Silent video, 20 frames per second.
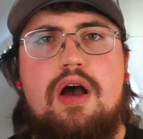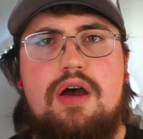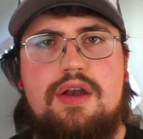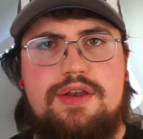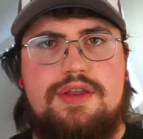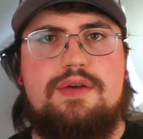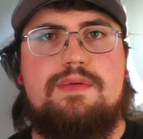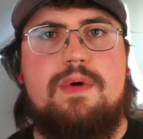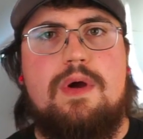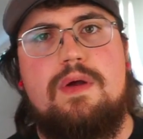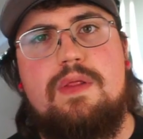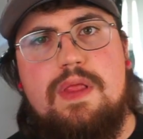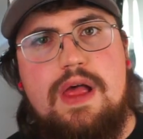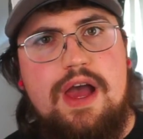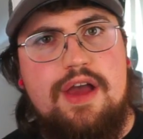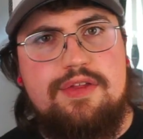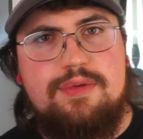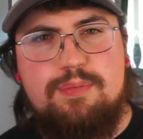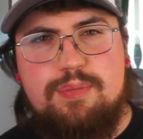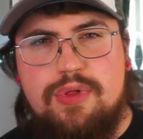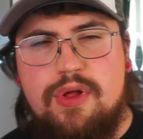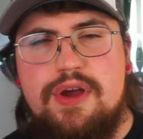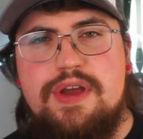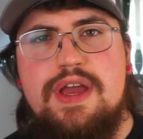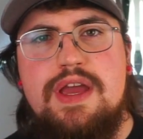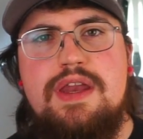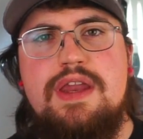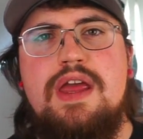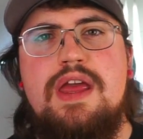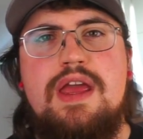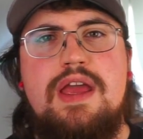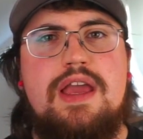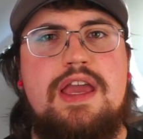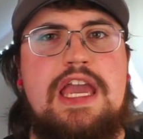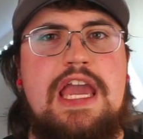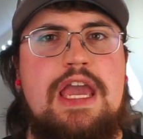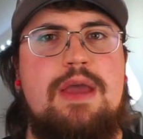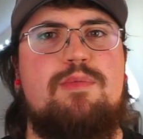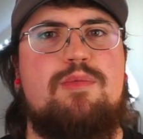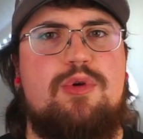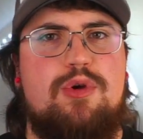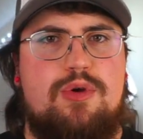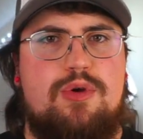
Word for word: On to our last plugin, Game